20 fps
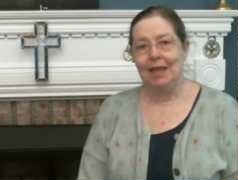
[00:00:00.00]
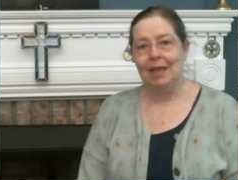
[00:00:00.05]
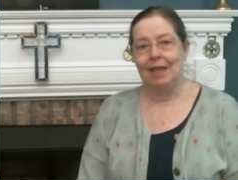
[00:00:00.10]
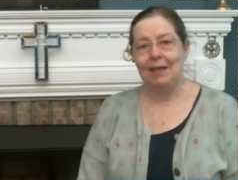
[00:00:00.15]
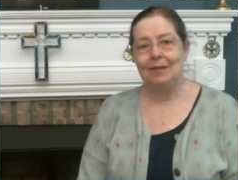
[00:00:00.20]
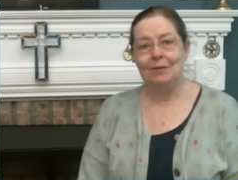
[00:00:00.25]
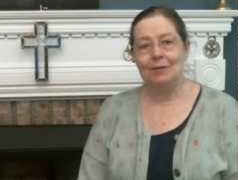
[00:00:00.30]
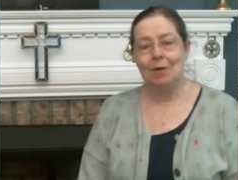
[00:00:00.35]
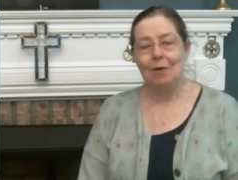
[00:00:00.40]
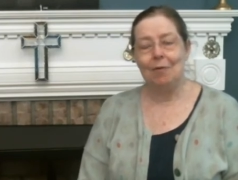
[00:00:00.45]

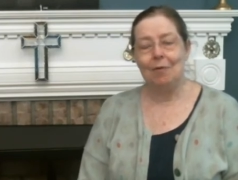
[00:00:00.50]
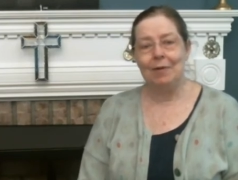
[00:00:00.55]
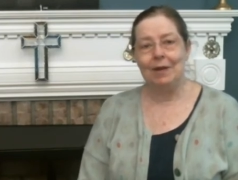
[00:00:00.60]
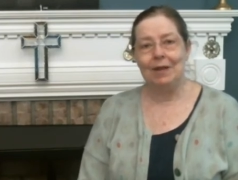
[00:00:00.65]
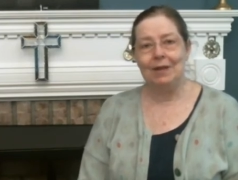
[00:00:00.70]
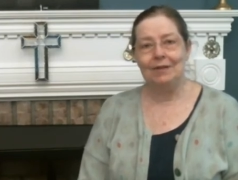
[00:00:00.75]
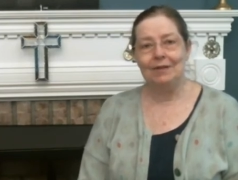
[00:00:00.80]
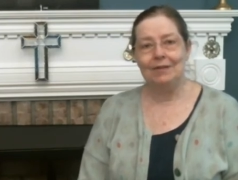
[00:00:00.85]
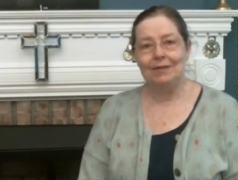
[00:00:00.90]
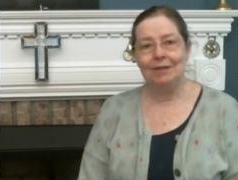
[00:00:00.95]
As
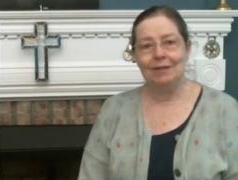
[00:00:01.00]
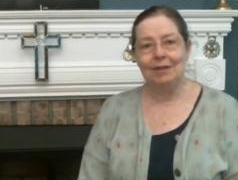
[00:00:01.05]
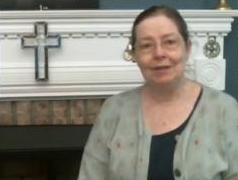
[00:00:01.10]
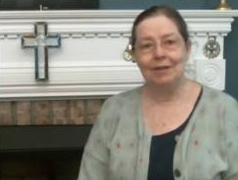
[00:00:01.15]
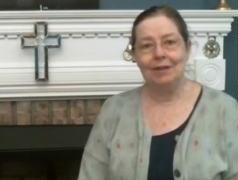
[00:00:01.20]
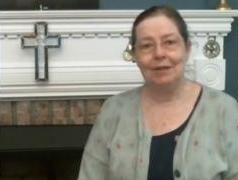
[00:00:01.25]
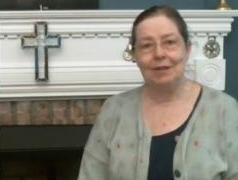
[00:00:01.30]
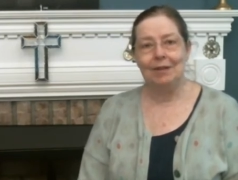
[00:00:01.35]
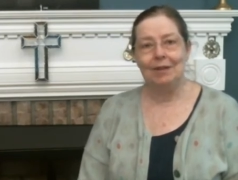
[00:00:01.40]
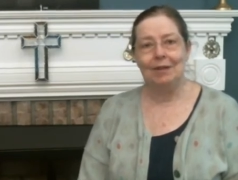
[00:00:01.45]
always,
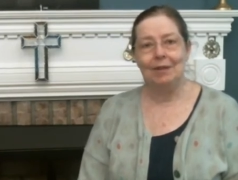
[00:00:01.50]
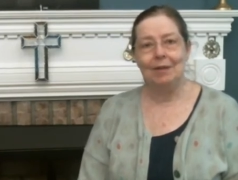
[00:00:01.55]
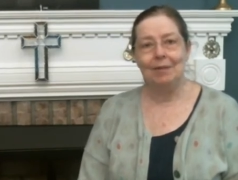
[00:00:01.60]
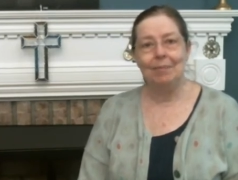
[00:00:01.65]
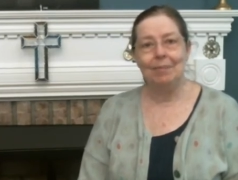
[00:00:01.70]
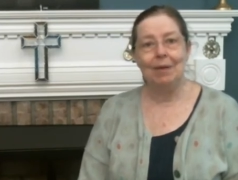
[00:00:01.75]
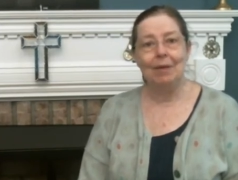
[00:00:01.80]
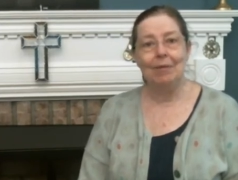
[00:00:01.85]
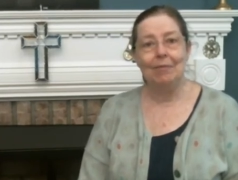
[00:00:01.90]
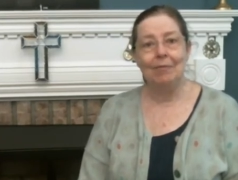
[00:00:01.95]

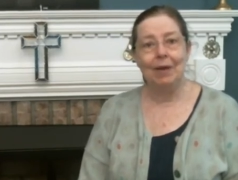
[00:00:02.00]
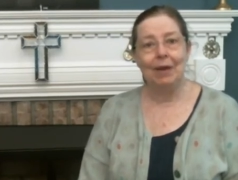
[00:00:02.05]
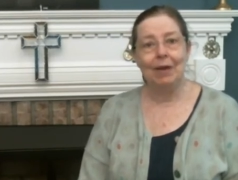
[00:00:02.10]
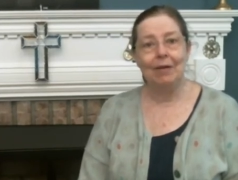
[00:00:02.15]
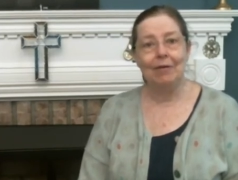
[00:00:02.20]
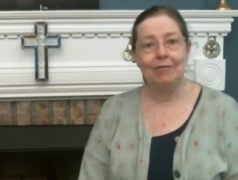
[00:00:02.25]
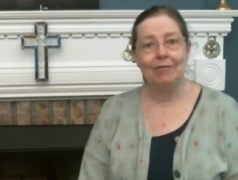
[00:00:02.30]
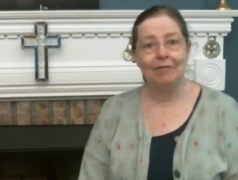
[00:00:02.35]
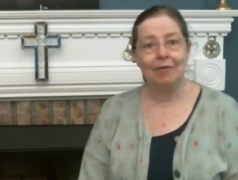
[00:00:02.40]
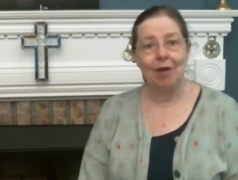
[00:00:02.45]
be
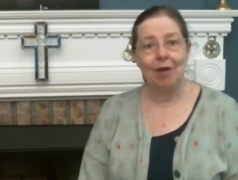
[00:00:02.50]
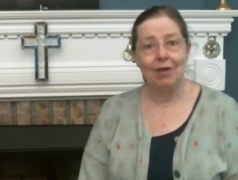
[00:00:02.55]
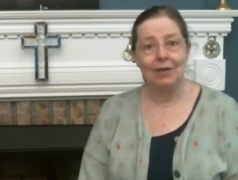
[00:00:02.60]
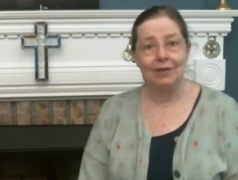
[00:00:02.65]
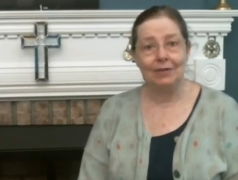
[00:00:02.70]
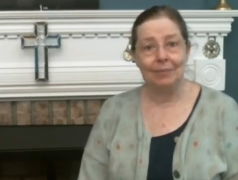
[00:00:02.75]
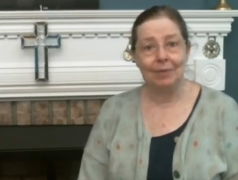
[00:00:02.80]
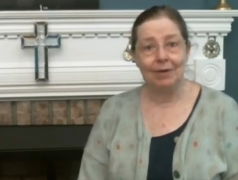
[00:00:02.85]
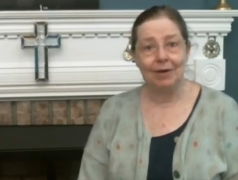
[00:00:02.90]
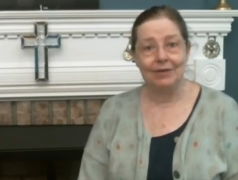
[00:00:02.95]
aware of
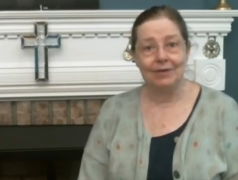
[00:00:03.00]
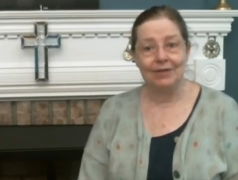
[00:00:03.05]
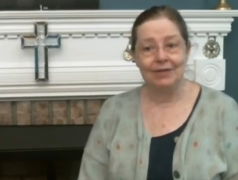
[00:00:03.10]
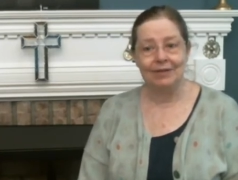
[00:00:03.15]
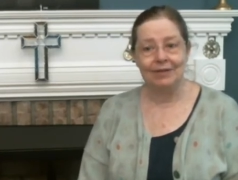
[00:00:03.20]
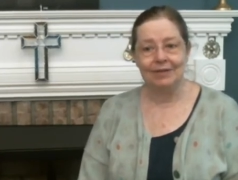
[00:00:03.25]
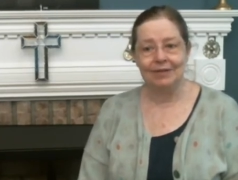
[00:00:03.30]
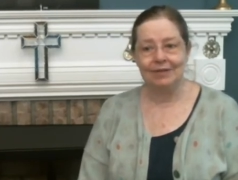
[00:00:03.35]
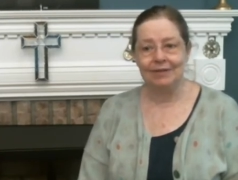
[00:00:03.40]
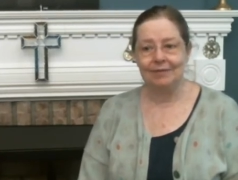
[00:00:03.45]
God's
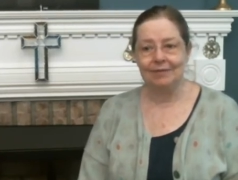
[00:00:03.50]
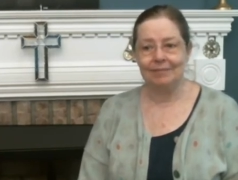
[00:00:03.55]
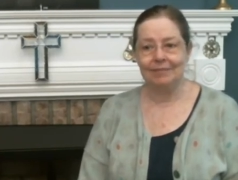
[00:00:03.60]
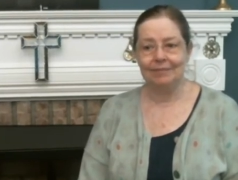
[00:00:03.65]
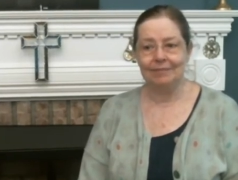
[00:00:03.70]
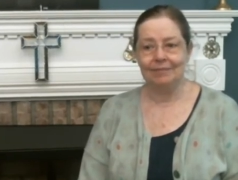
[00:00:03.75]
presence.